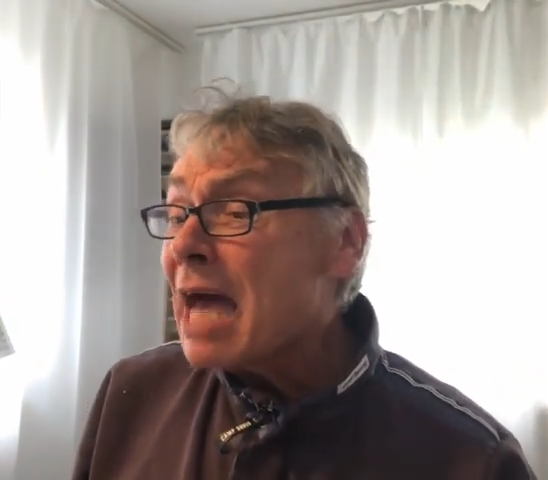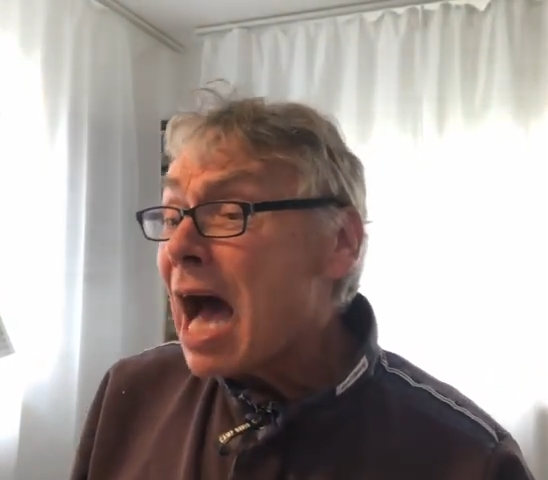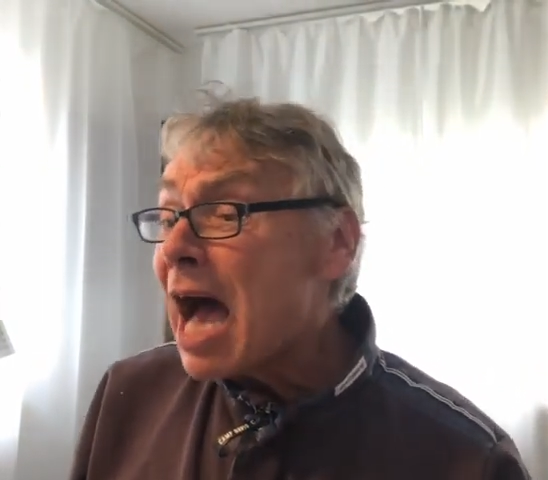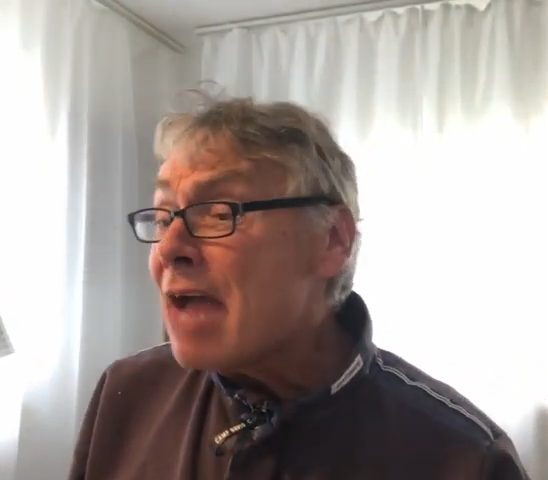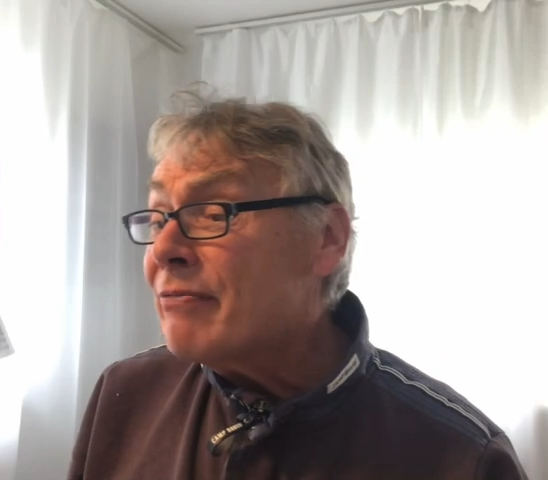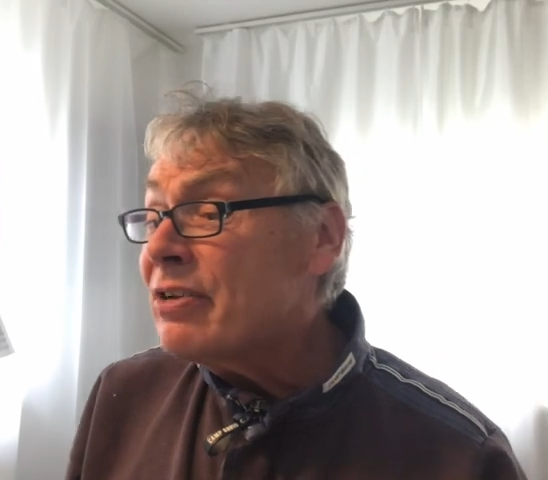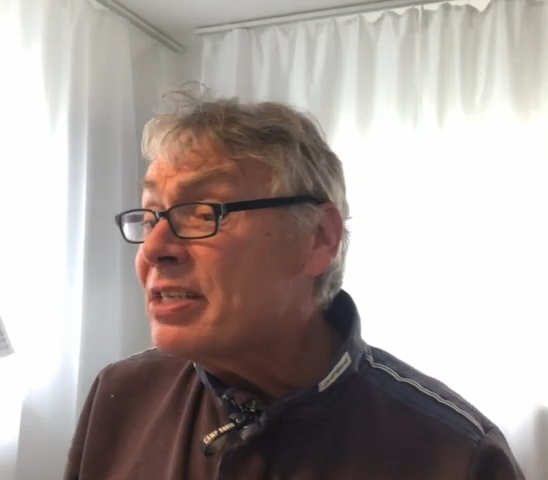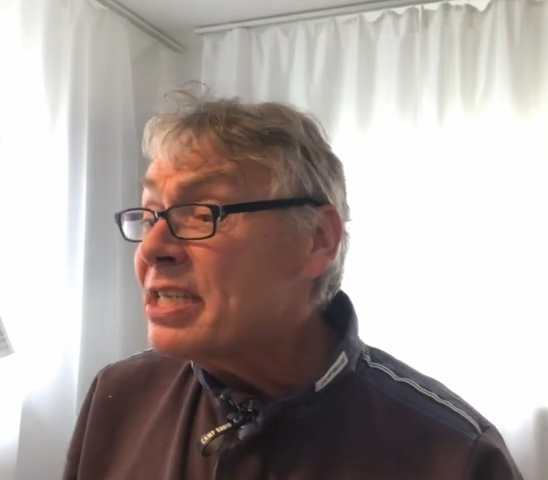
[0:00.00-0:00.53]

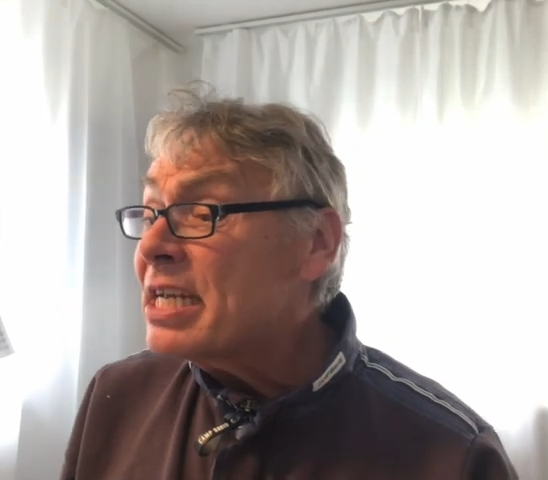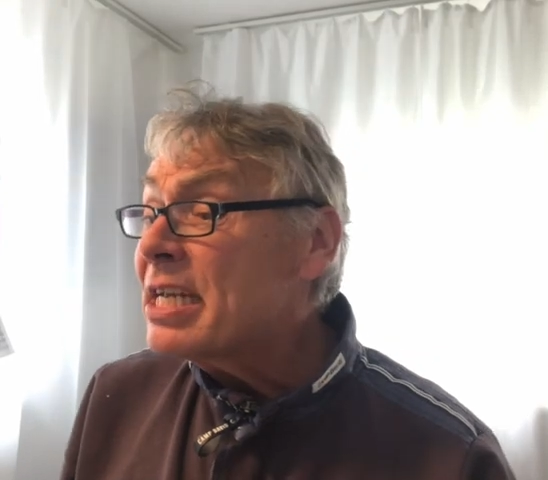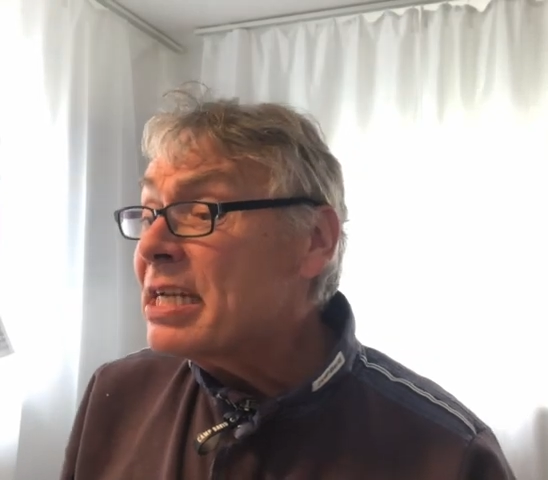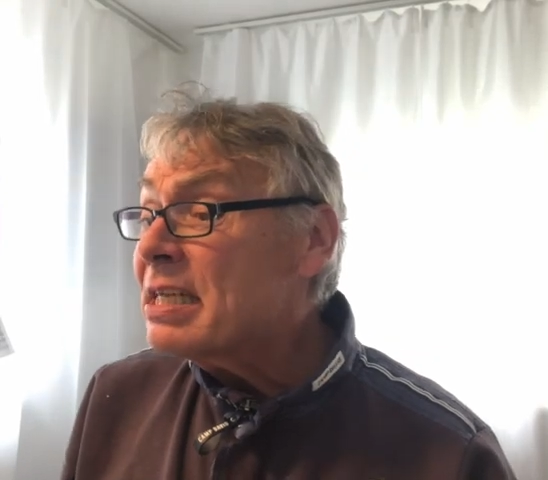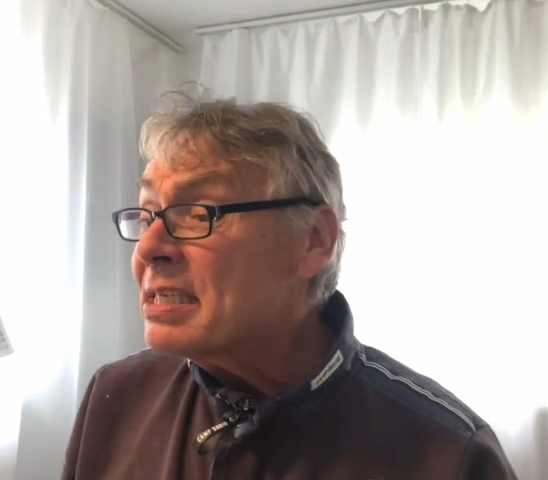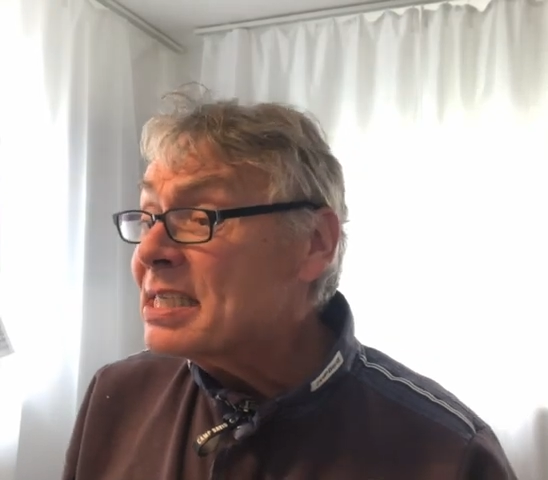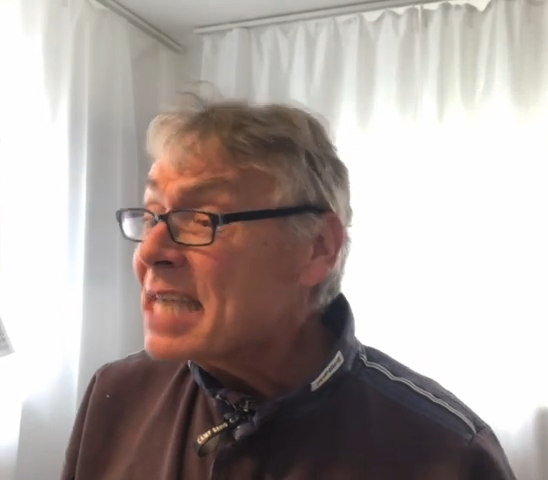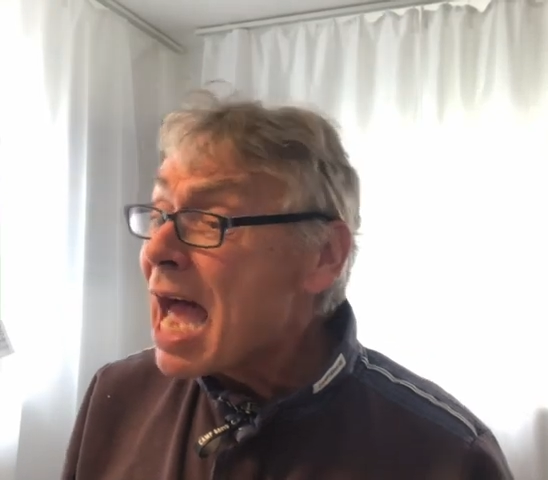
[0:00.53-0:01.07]
I feel
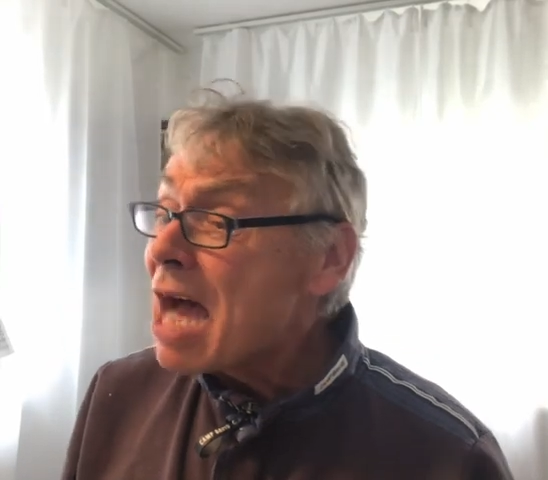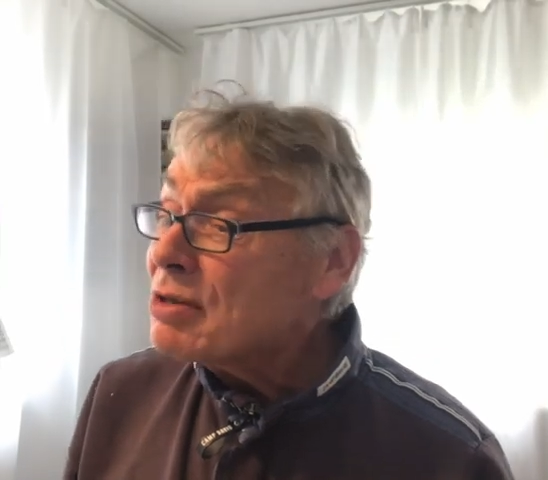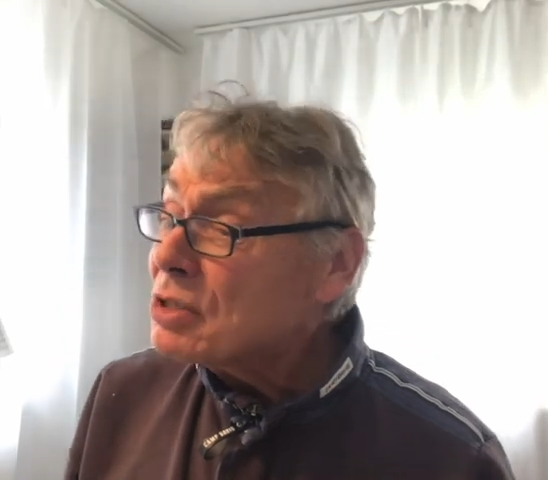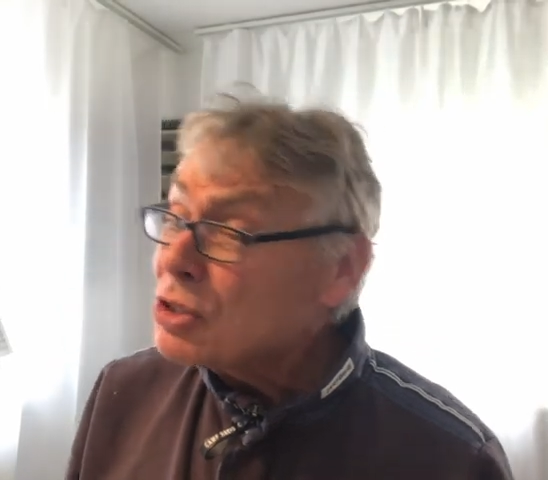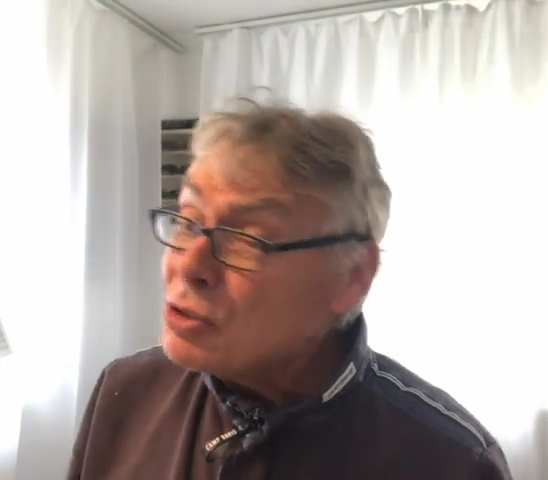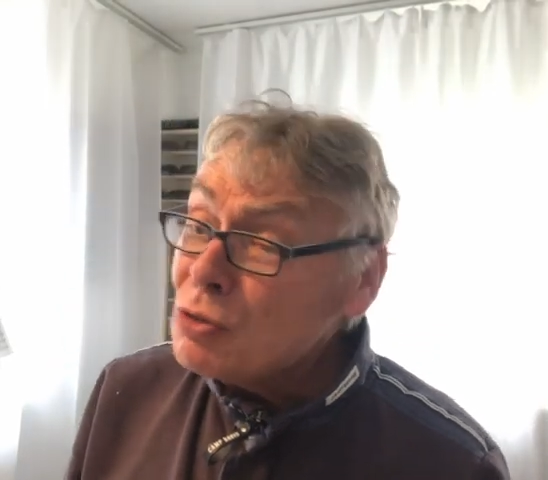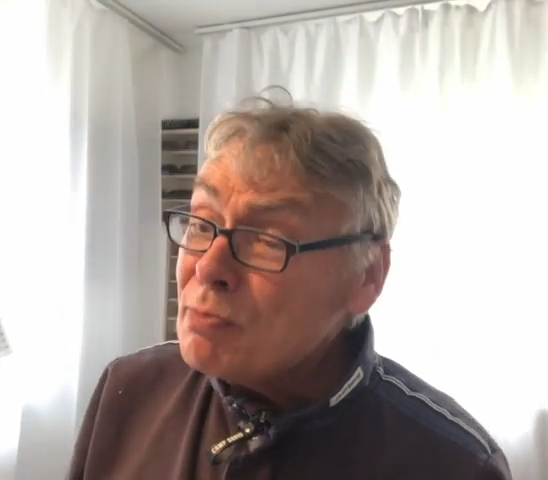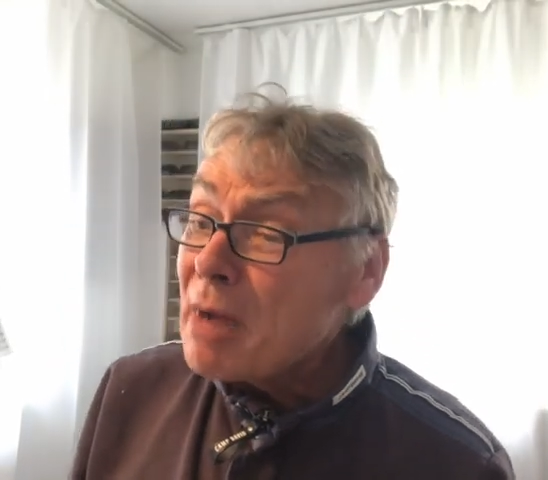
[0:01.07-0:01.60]
tingles down
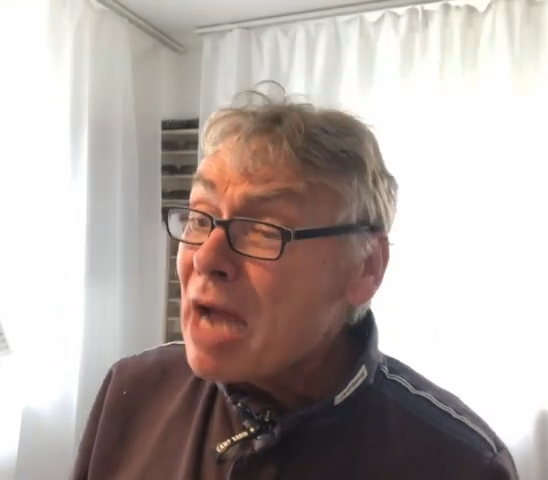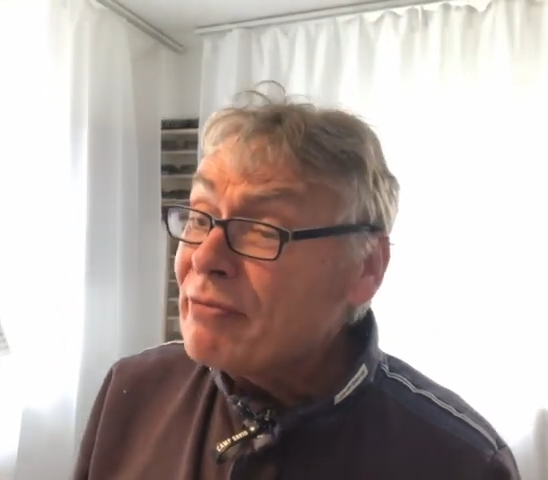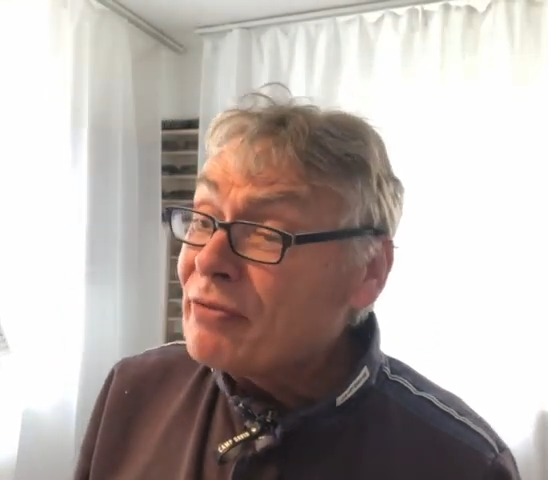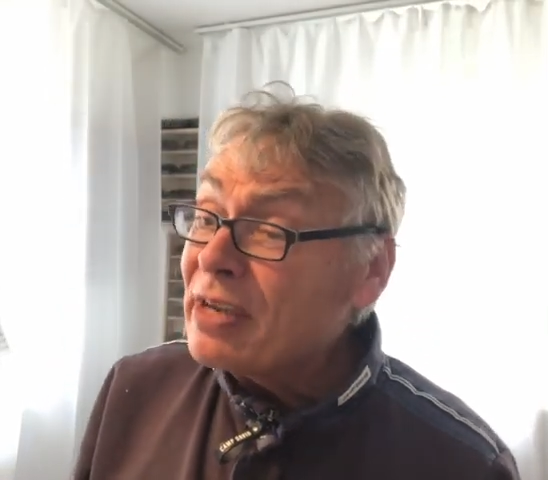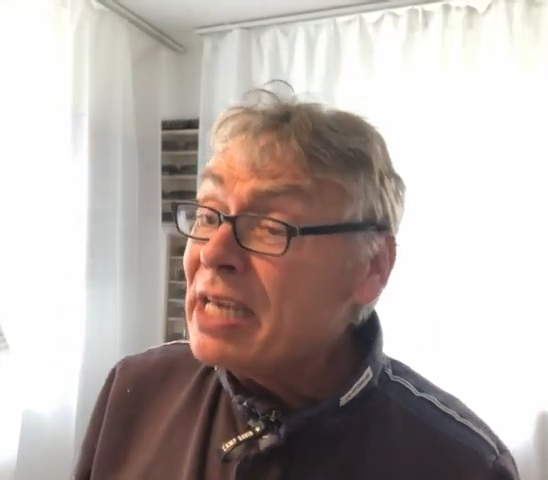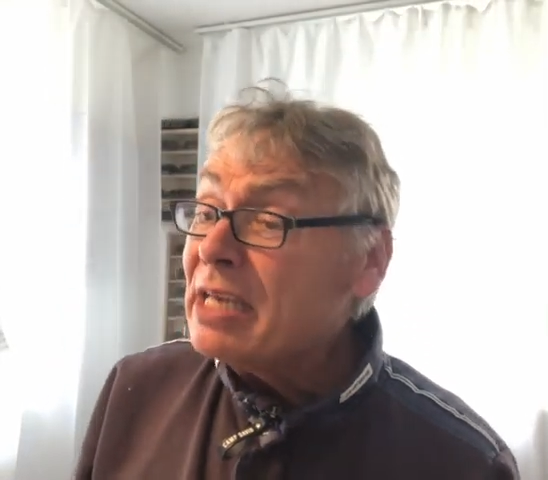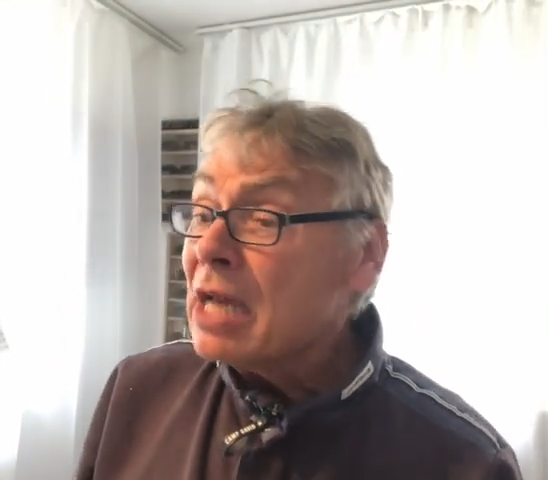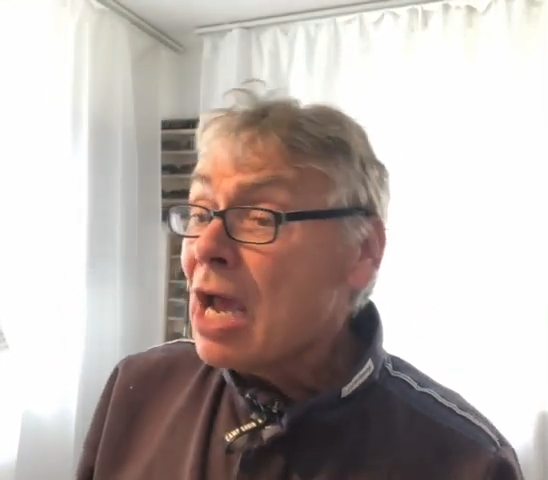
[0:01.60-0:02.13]
to my feet